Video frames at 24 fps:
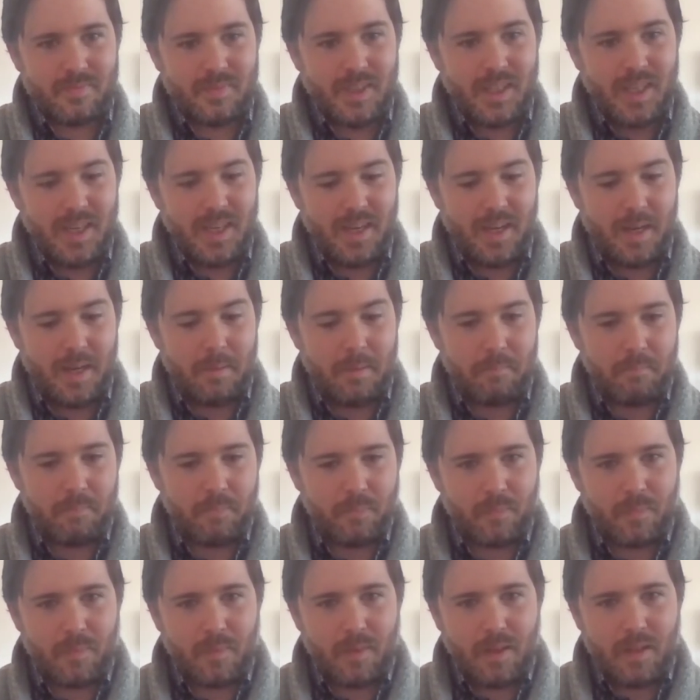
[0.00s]
Yeah,
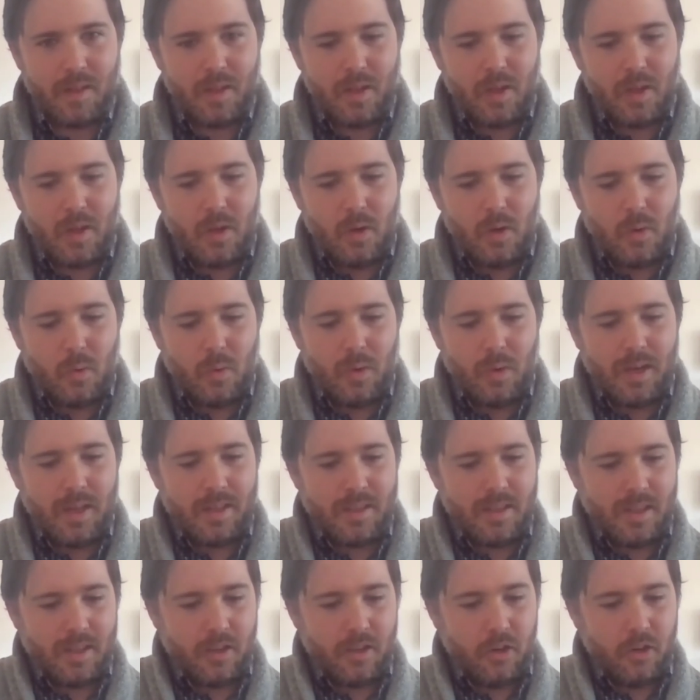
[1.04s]
I
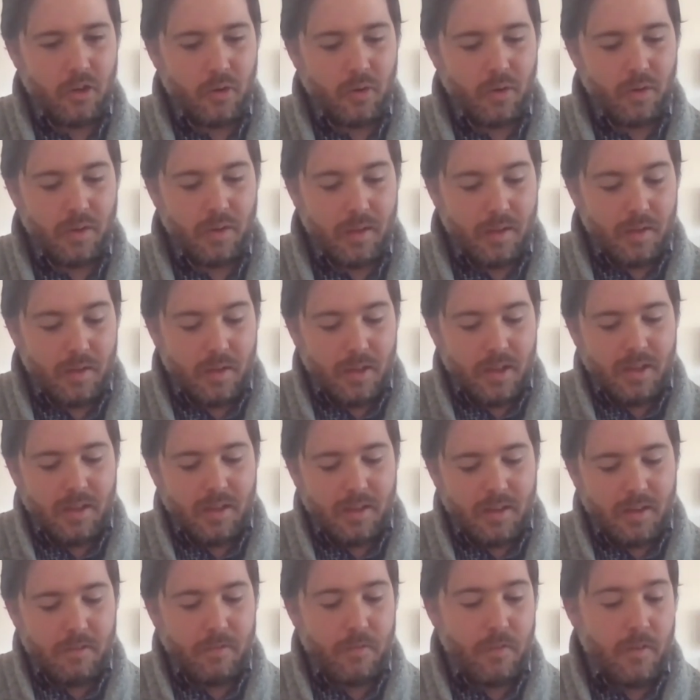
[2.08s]
think,
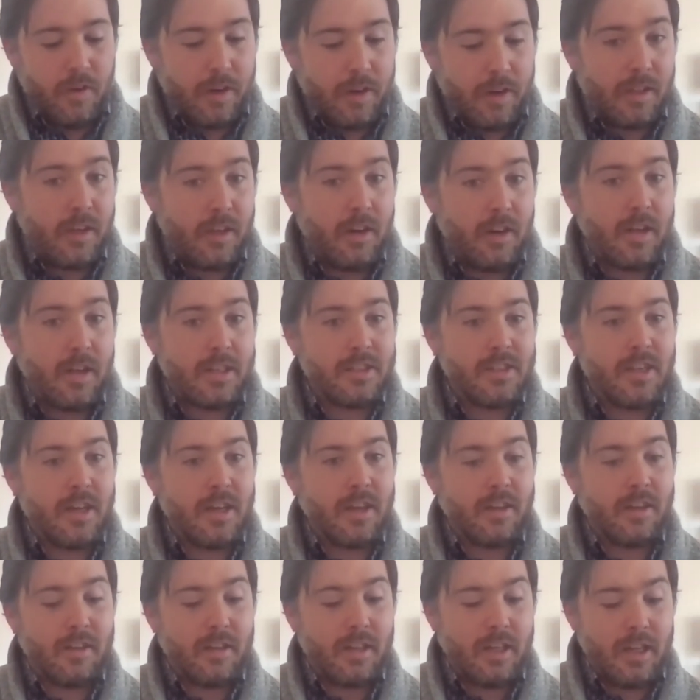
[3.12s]
it's very clear it's
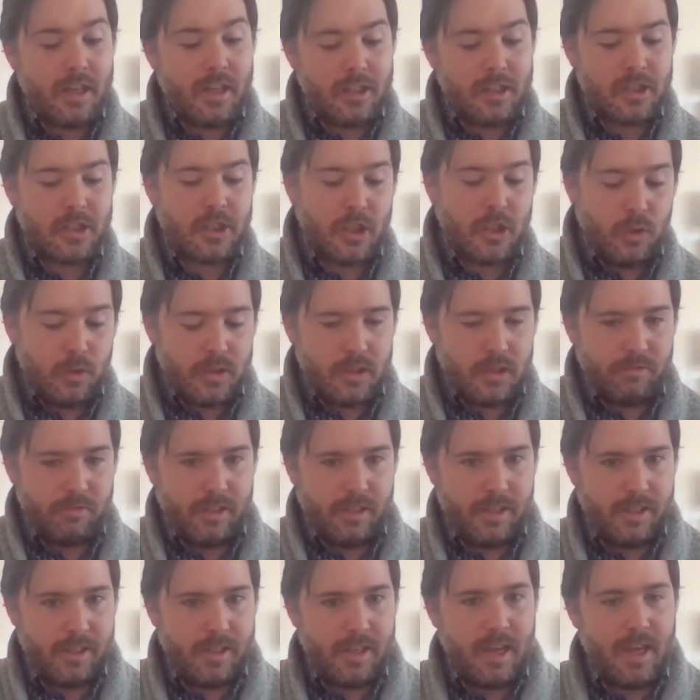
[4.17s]
not
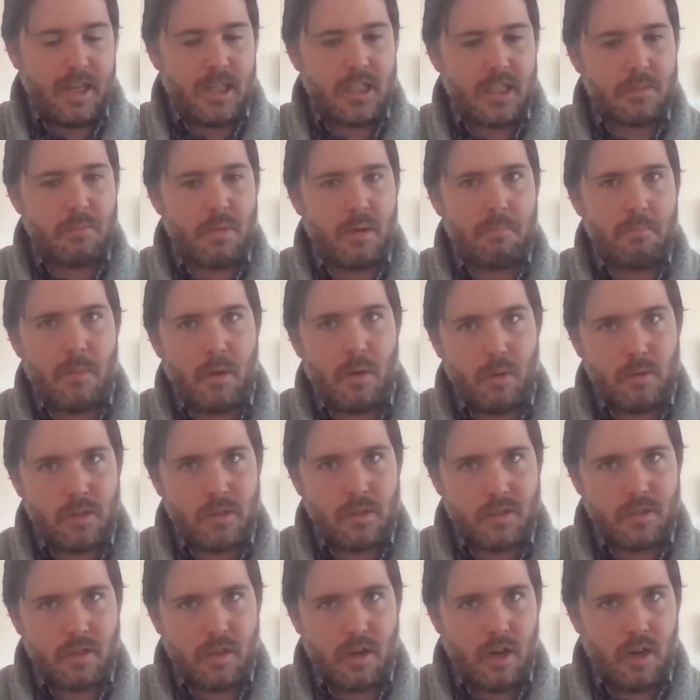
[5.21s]
exclusively the case, but
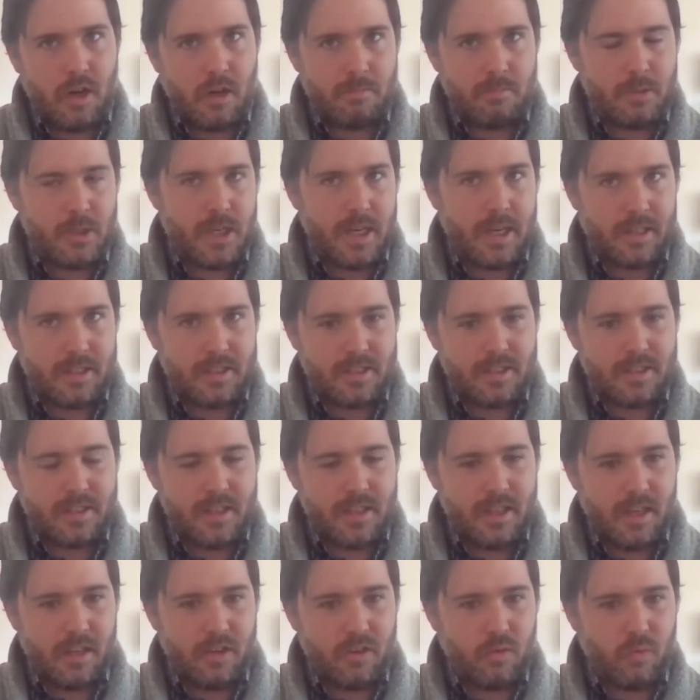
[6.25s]
most objects
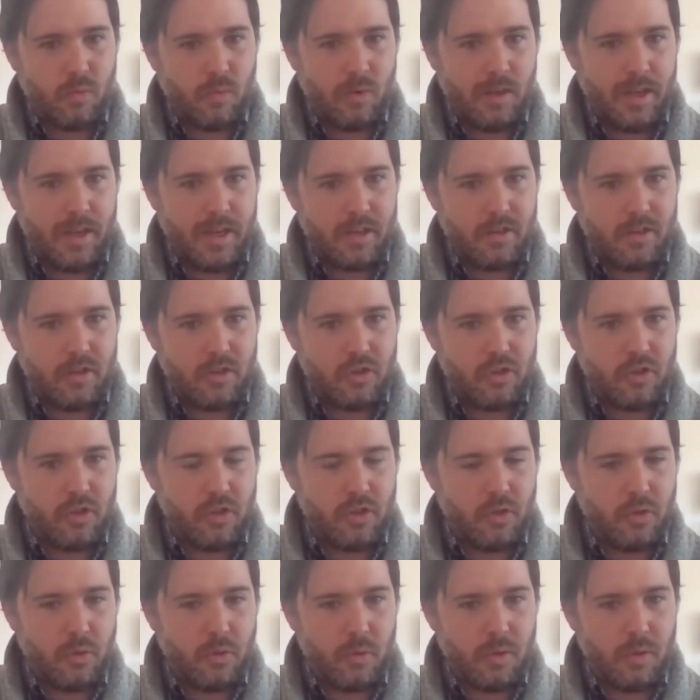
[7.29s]
that relate
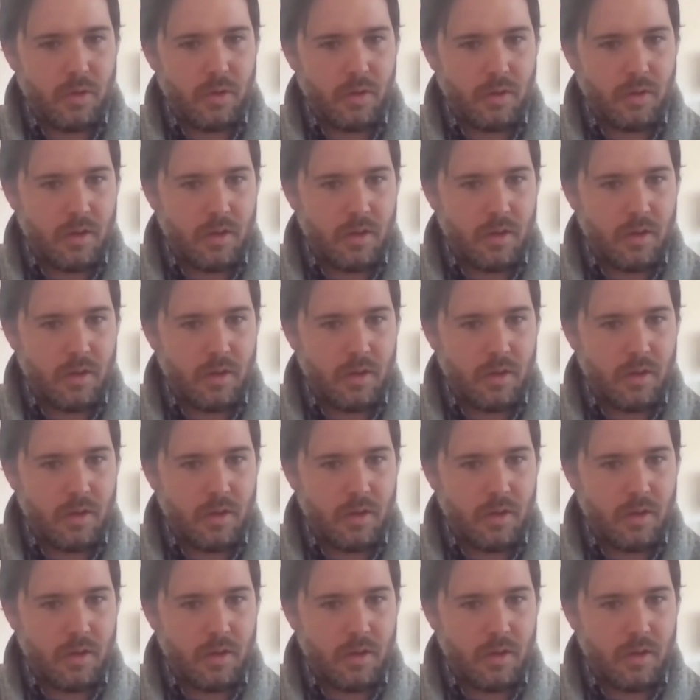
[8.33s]
to